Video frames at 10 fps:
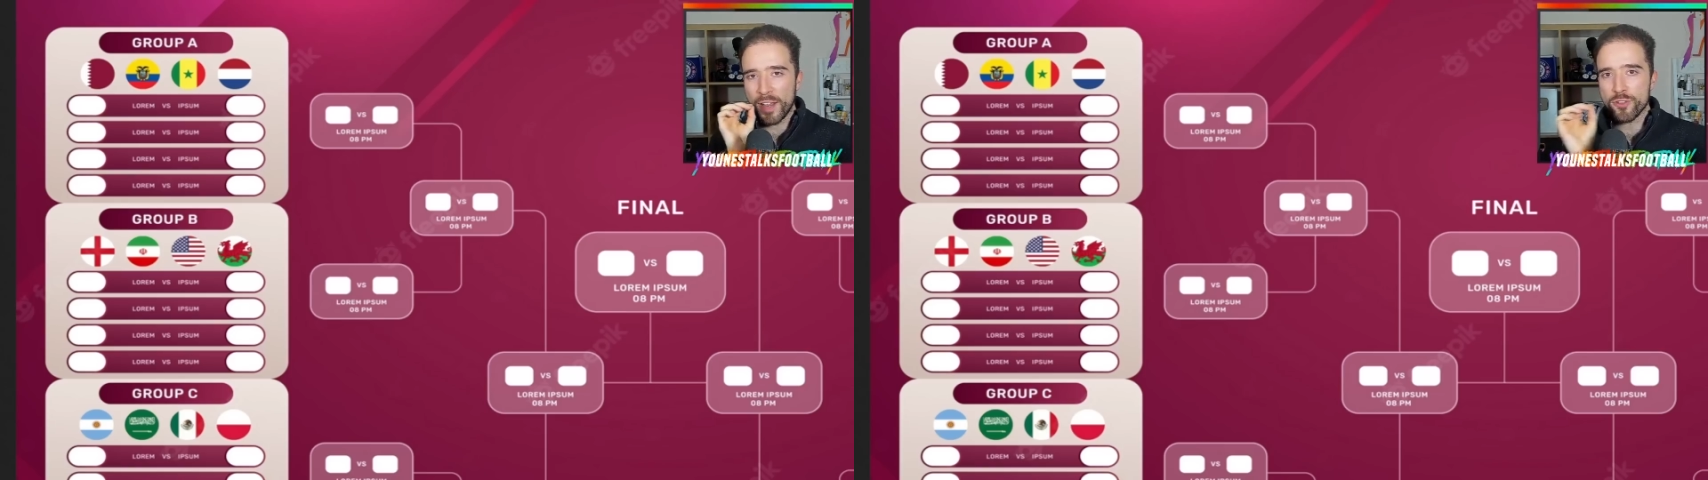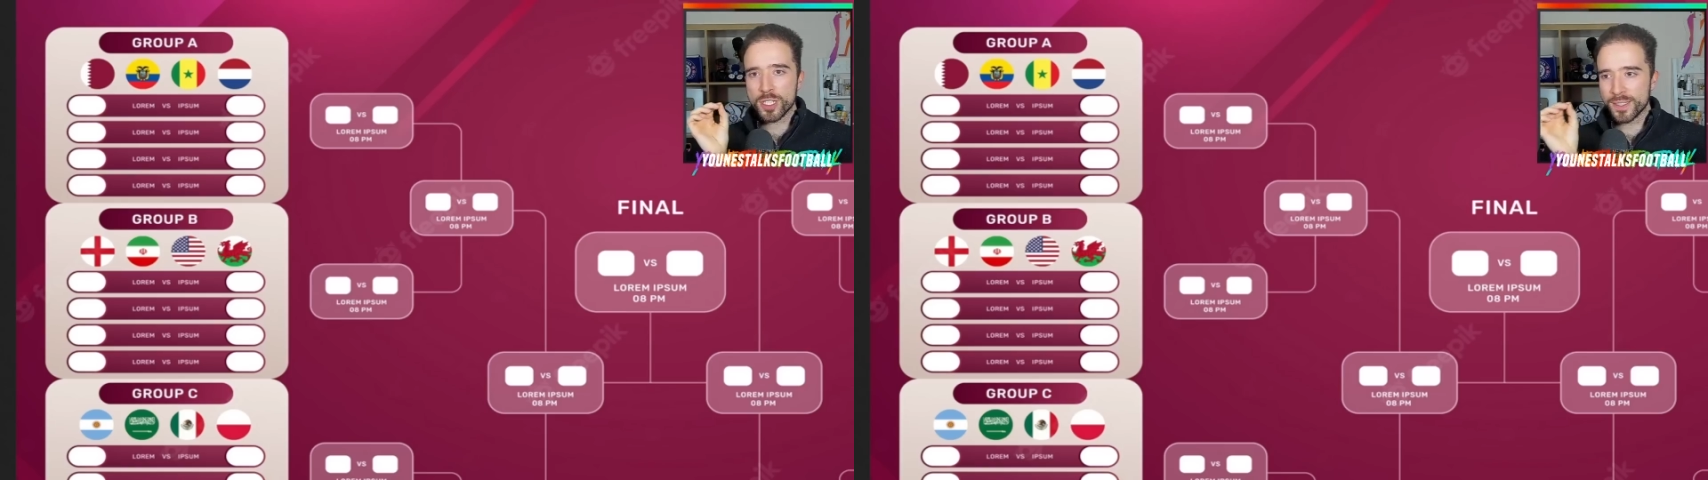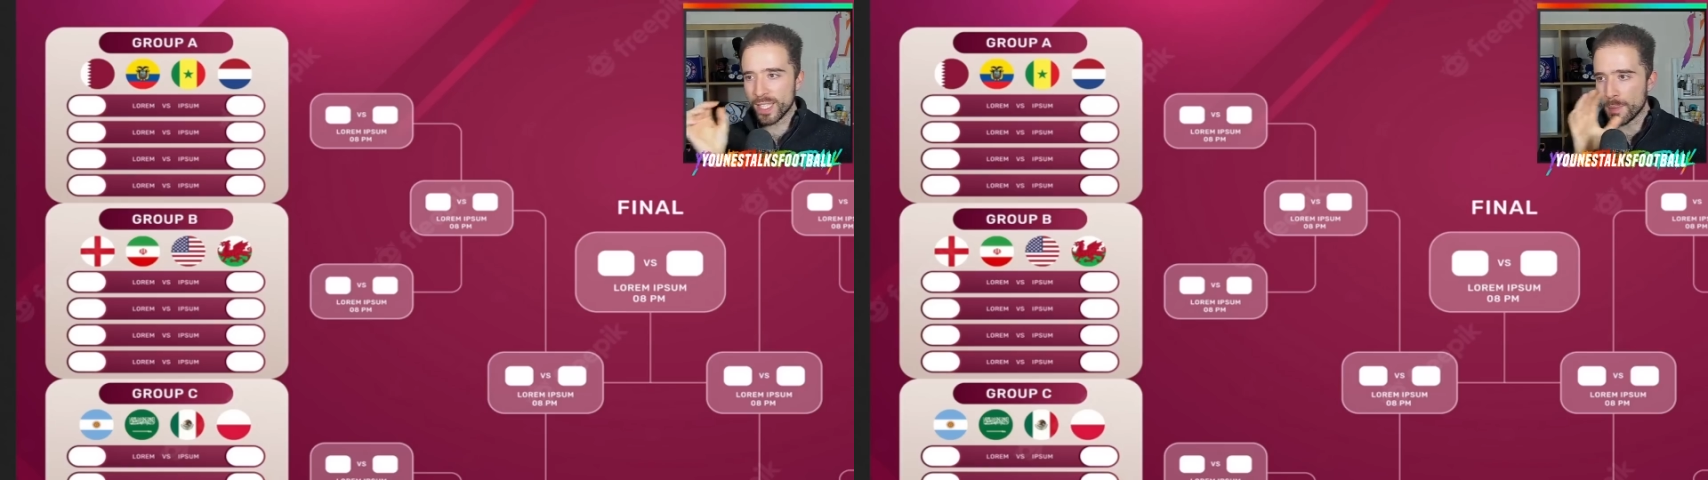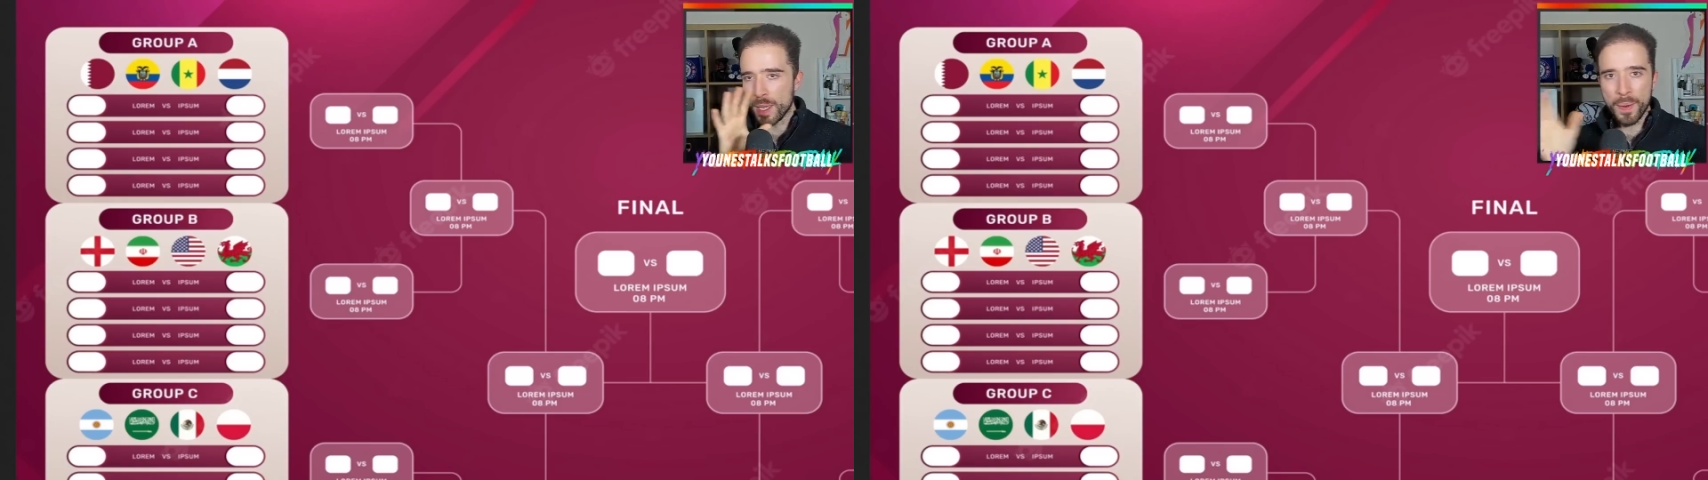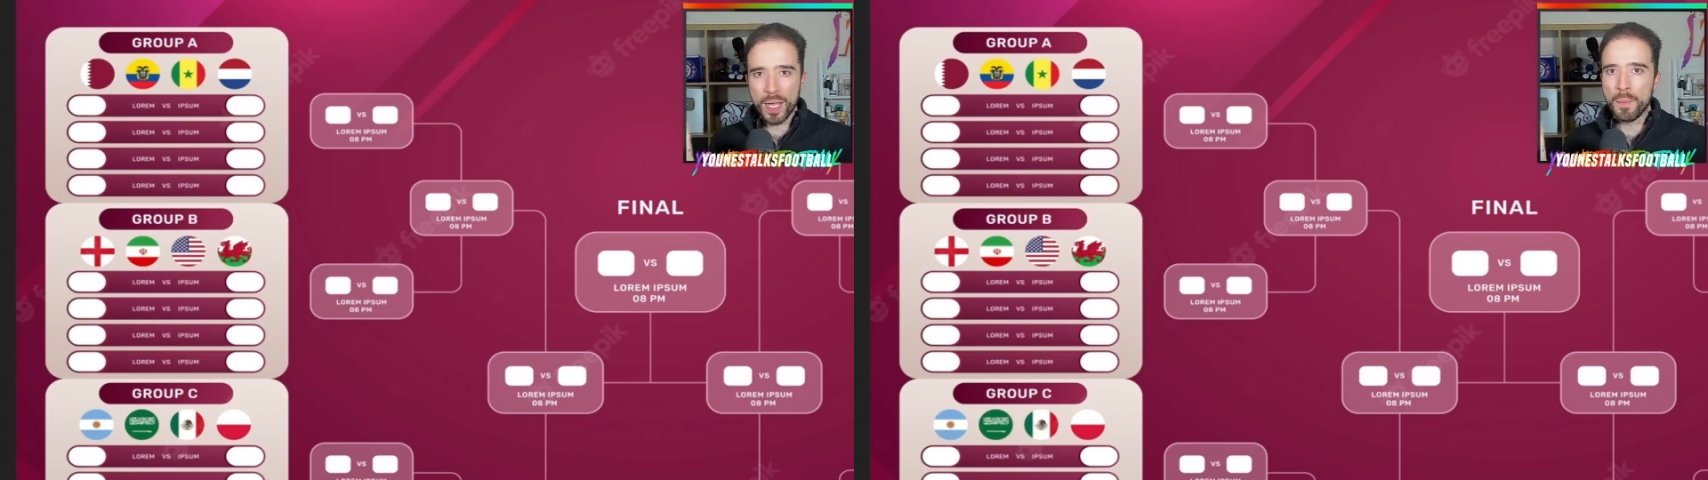African team here
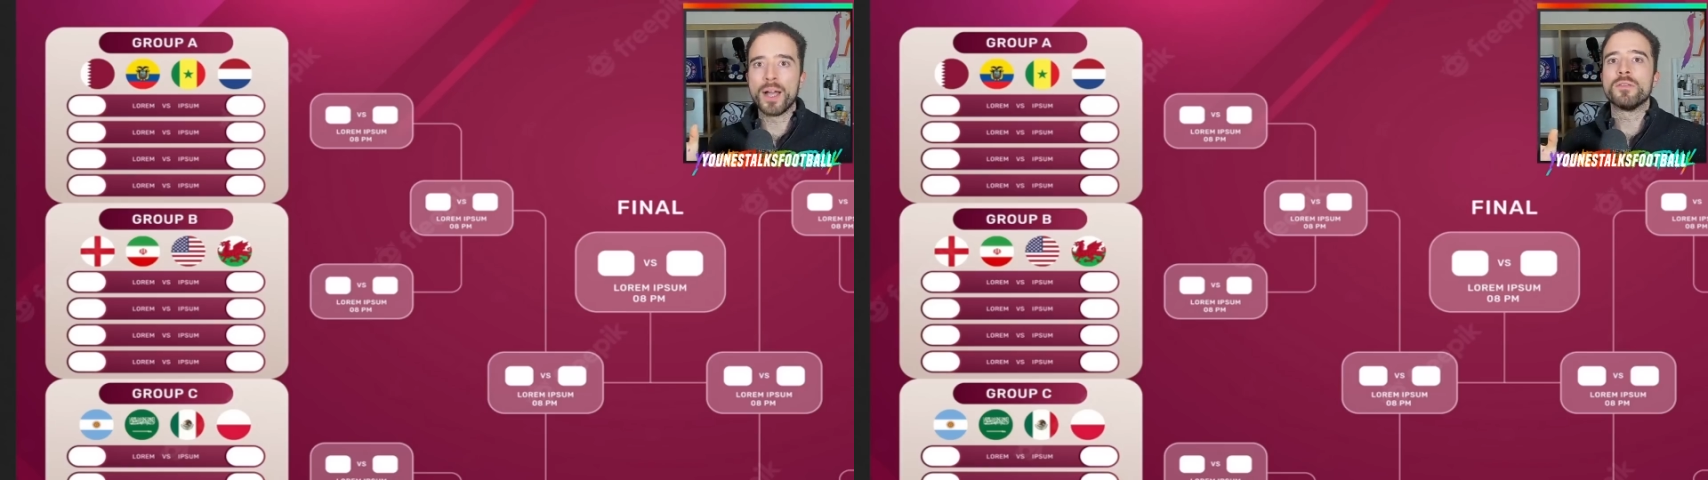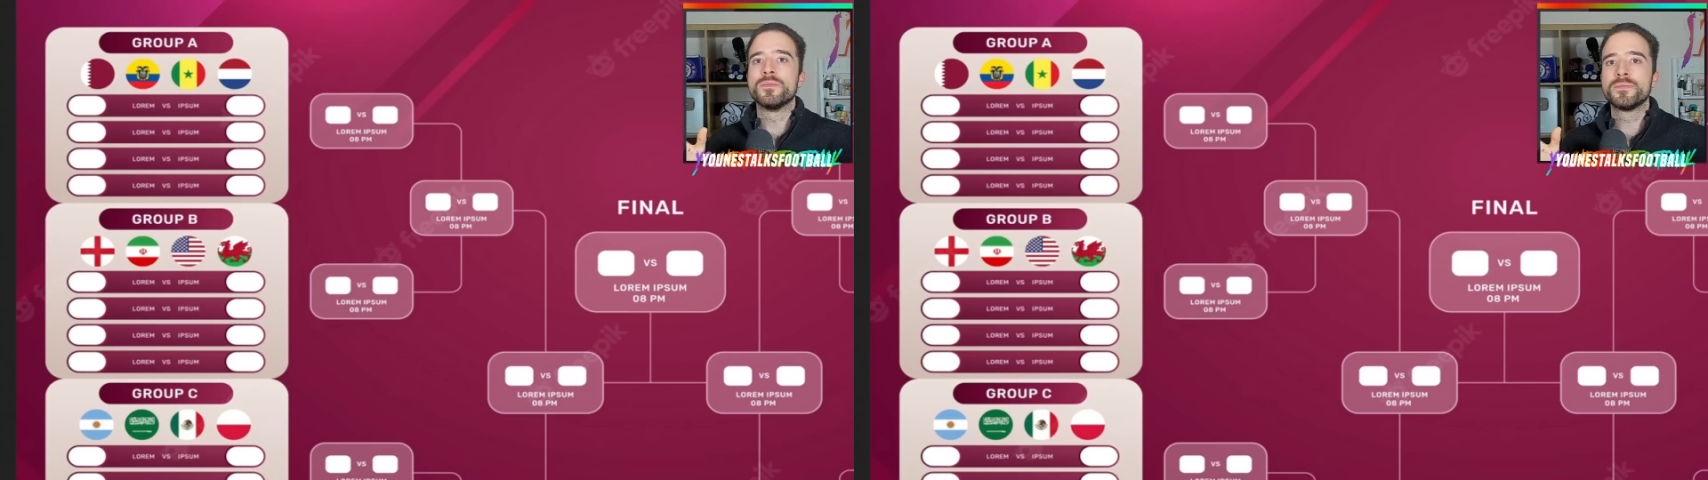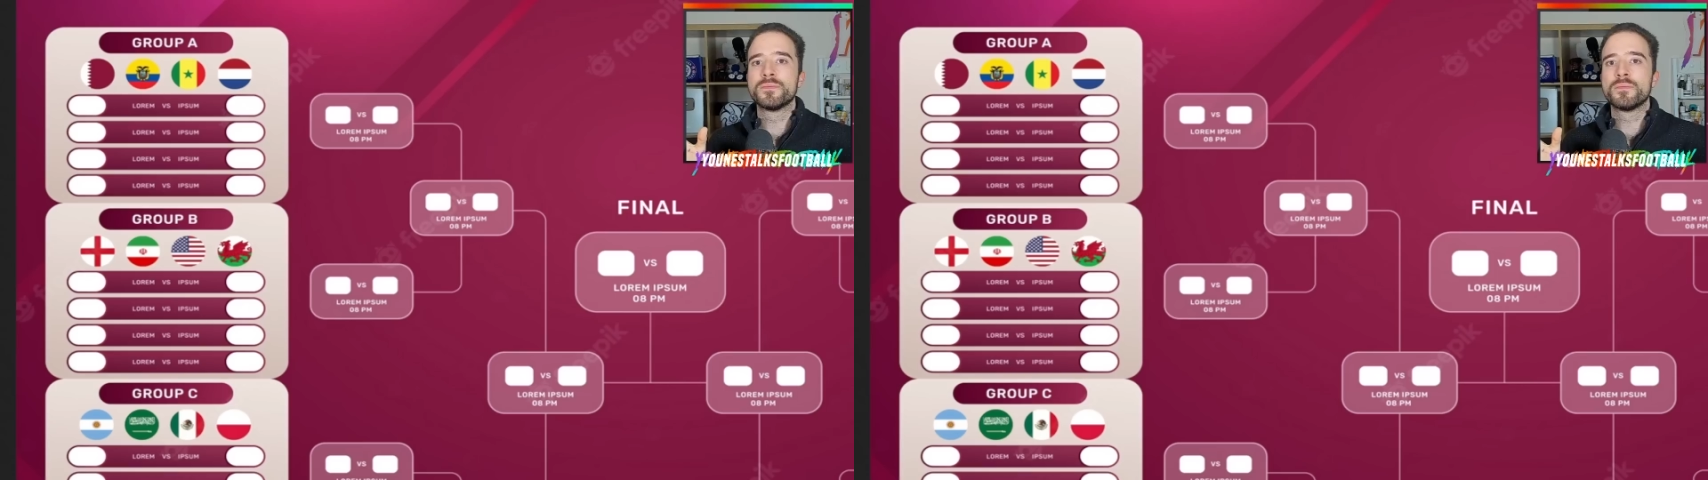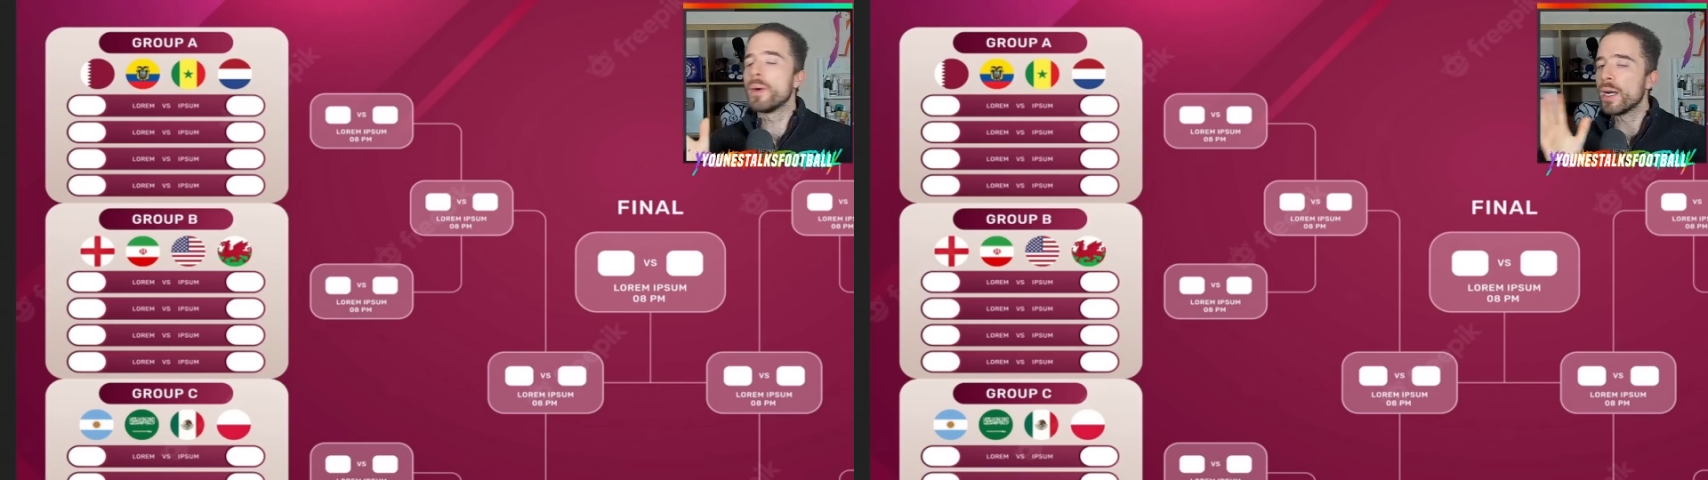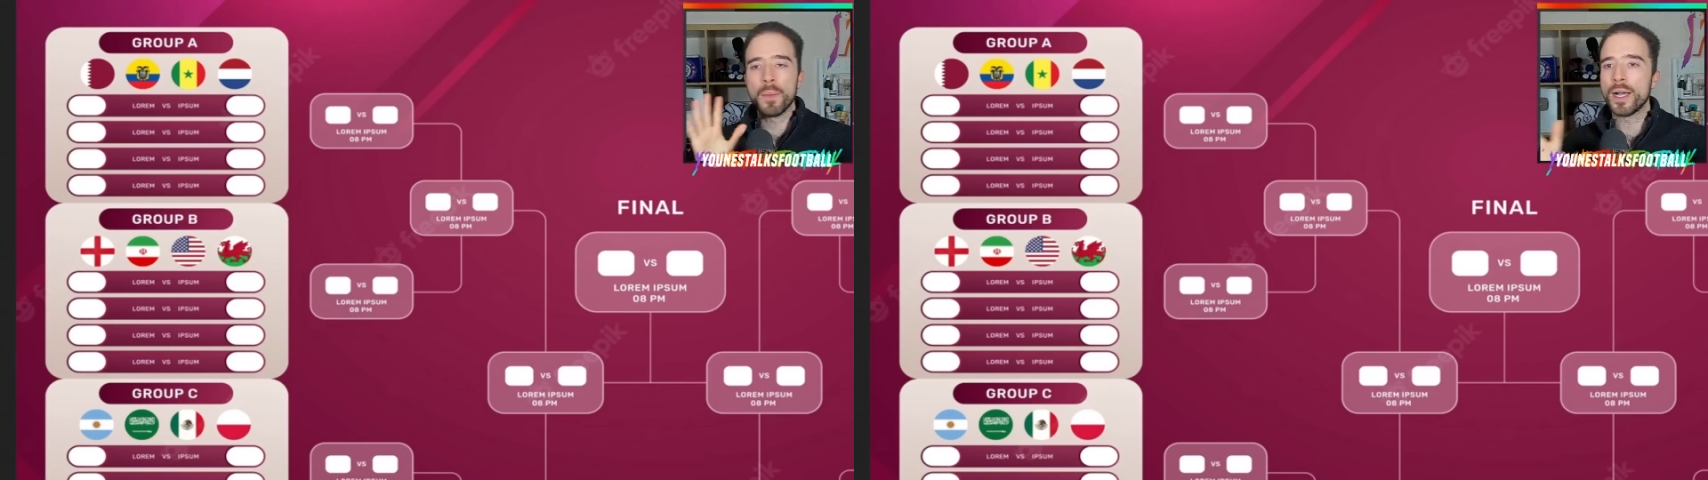by a mile,
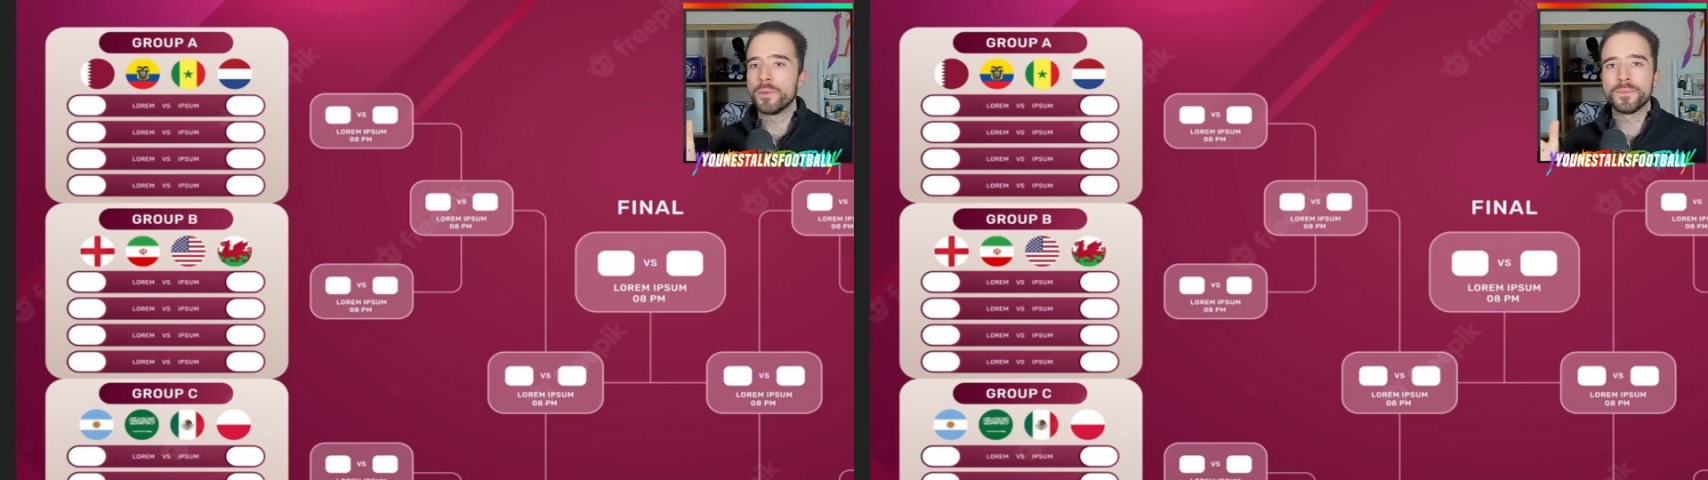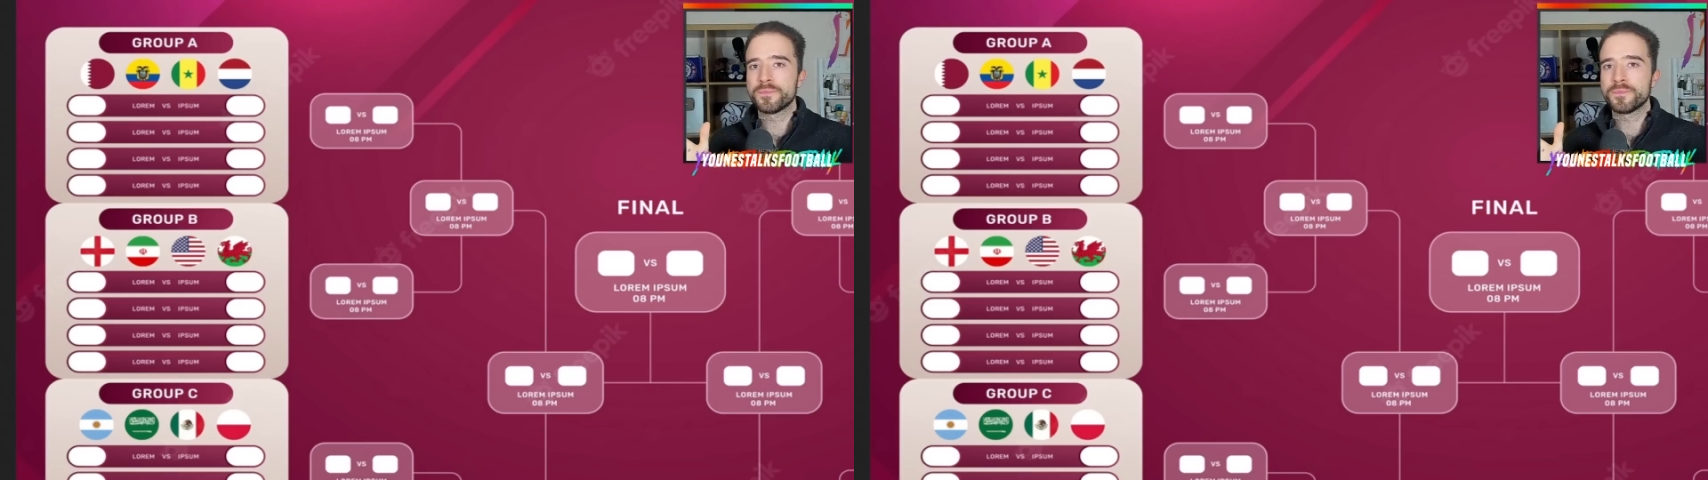by a mile.